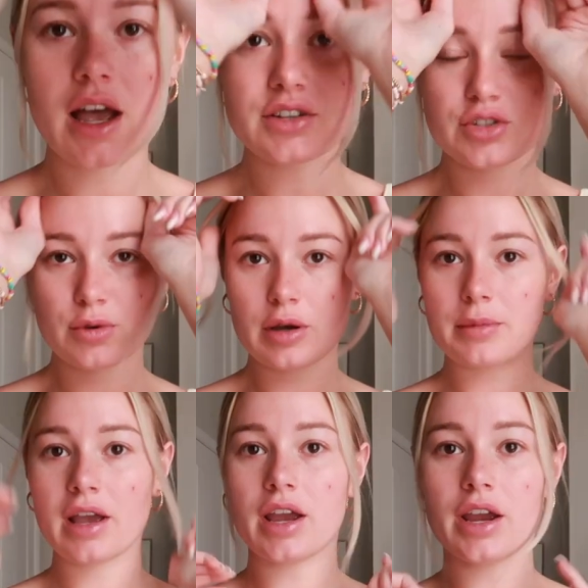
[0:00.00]
I just put
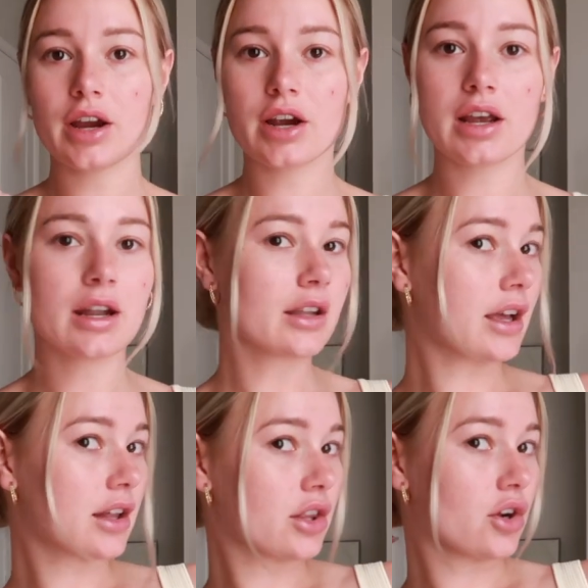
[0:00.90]
my hair in
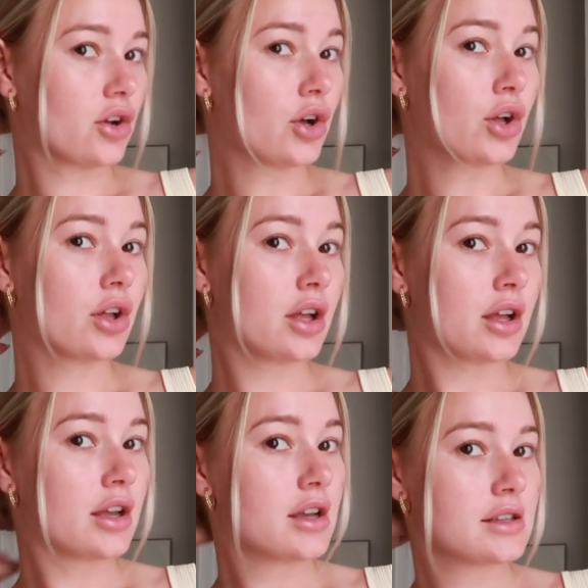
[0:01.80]
like a little
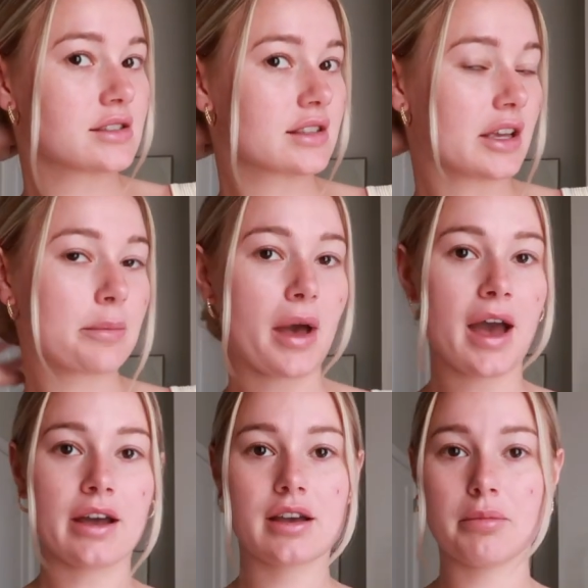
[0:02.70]
slick
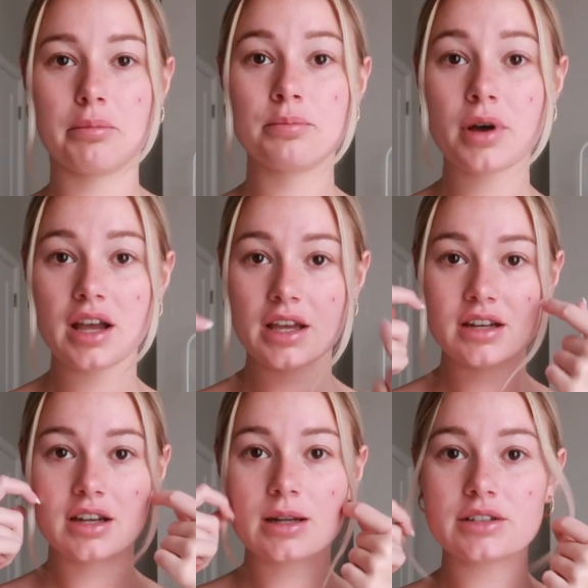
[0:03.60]
back
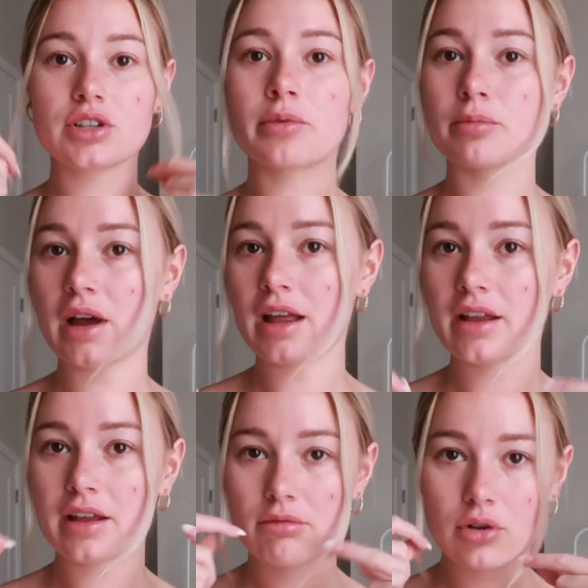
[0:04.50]
bun and I took my
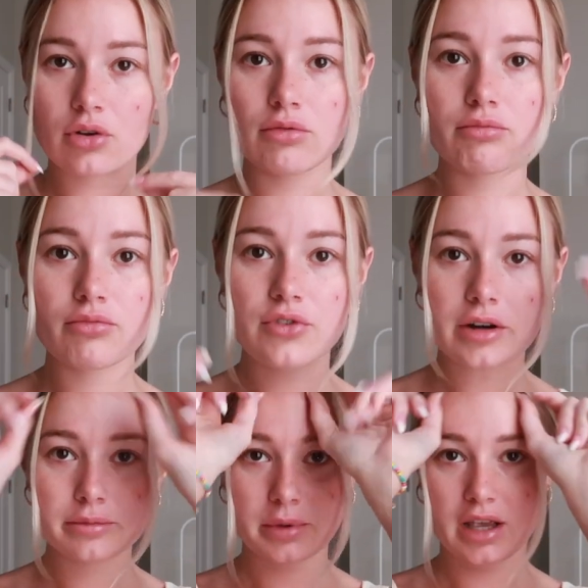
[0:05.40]
like little
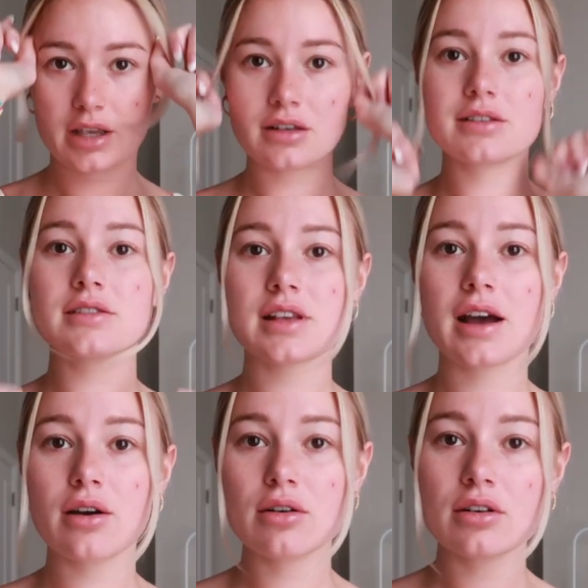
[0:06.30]
front bangs
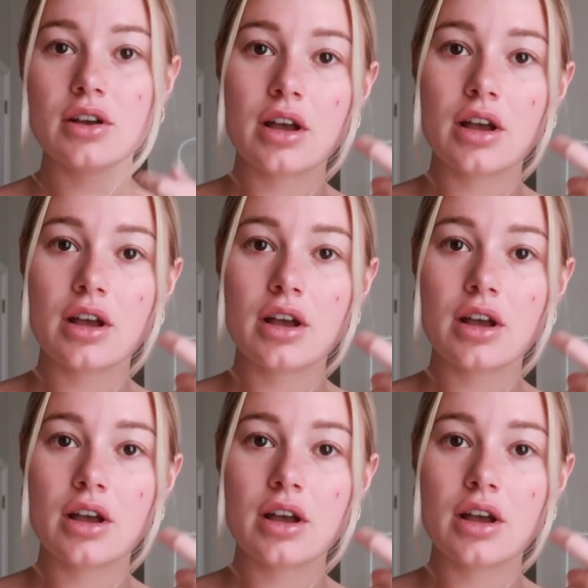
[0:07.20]
out.